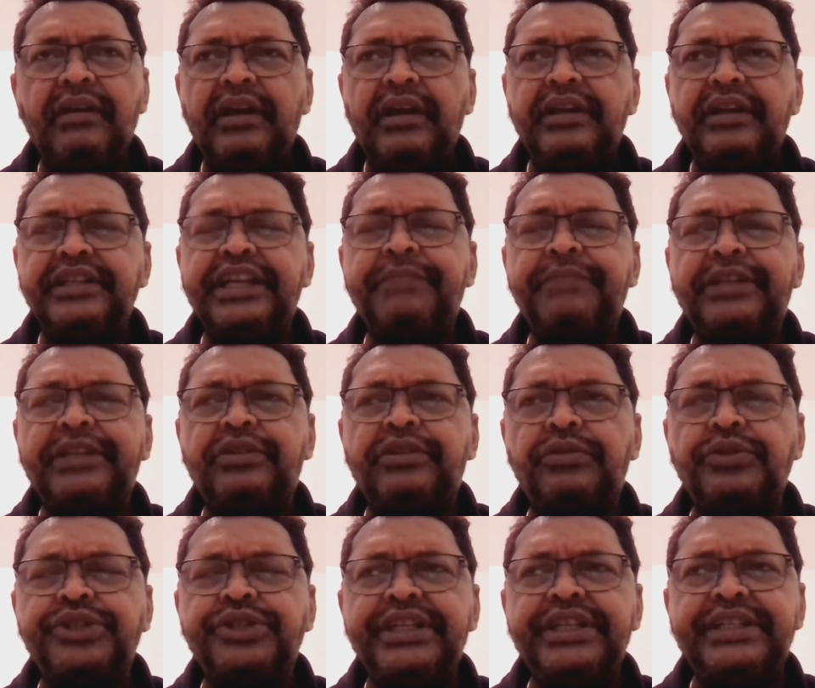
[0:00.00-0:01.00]

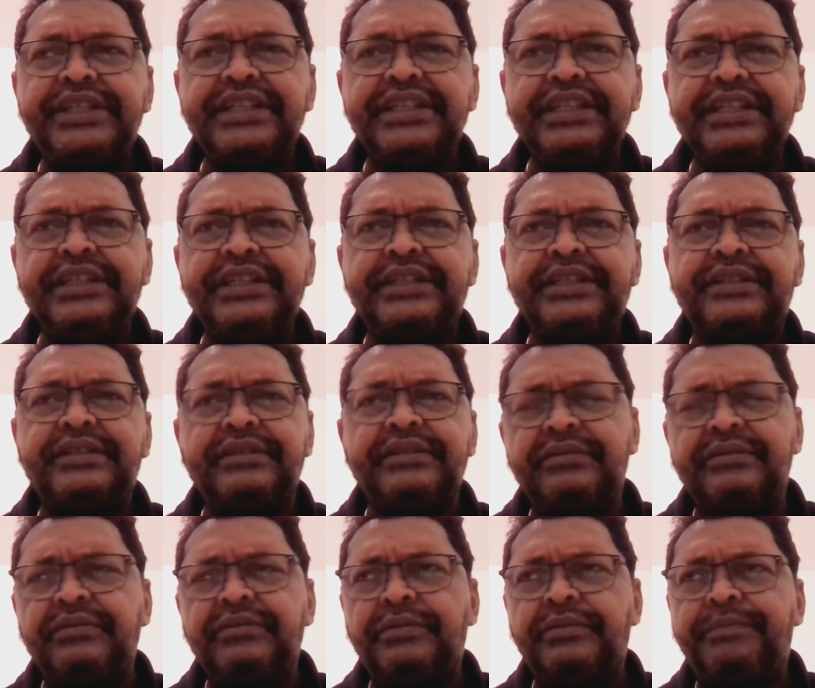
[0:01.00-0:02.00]
dermatology is
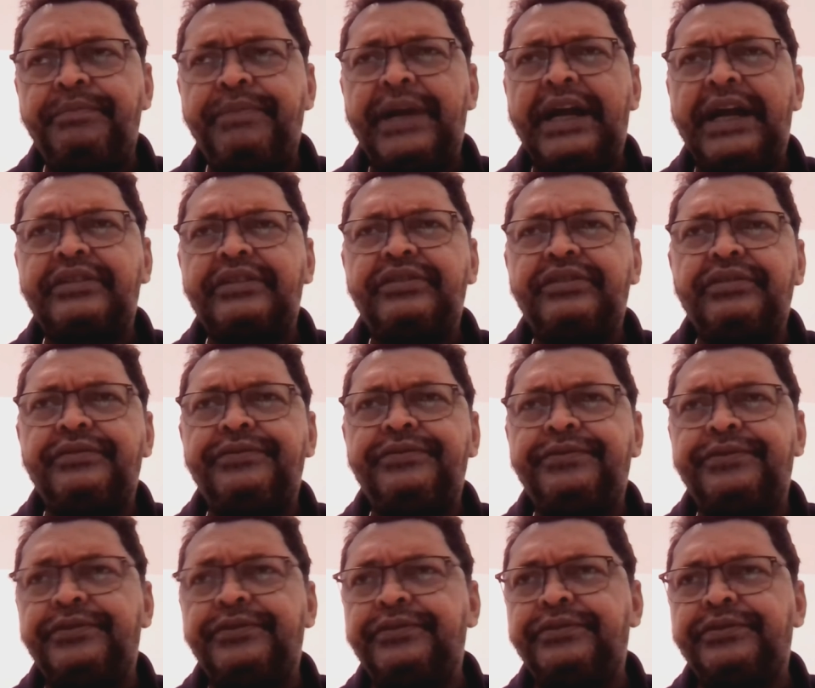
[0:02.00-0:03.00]
a part
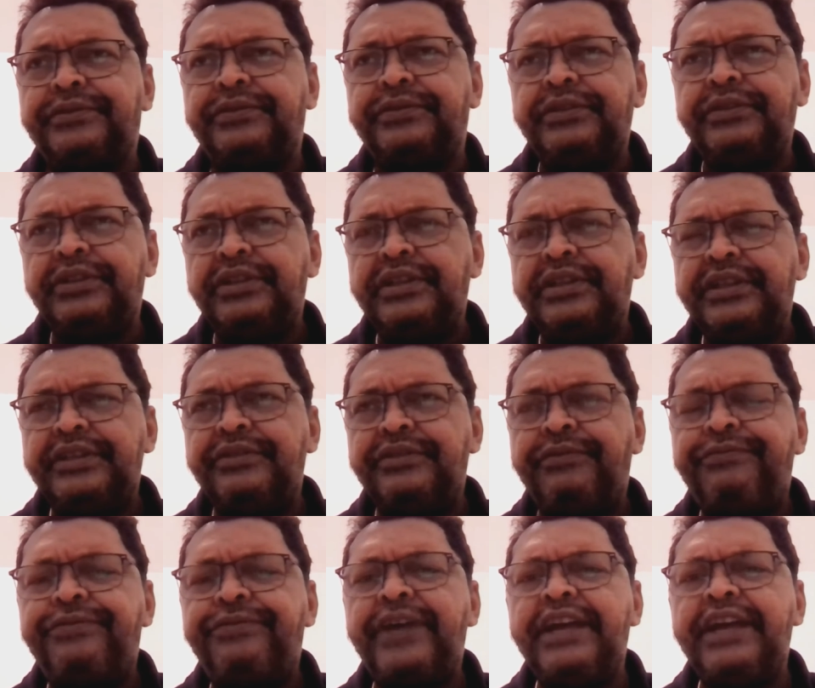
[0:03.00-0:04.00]
of the
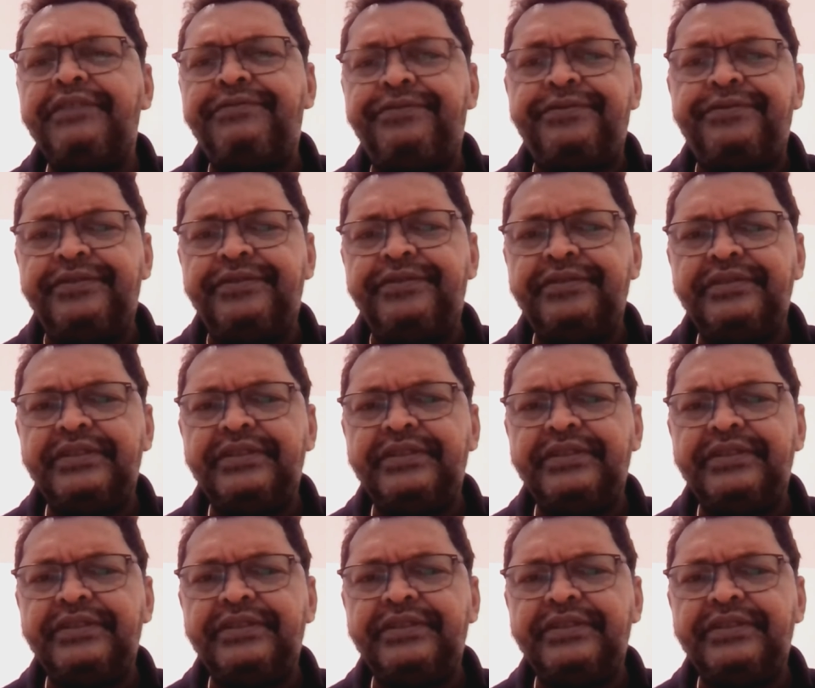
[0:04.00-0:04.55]
5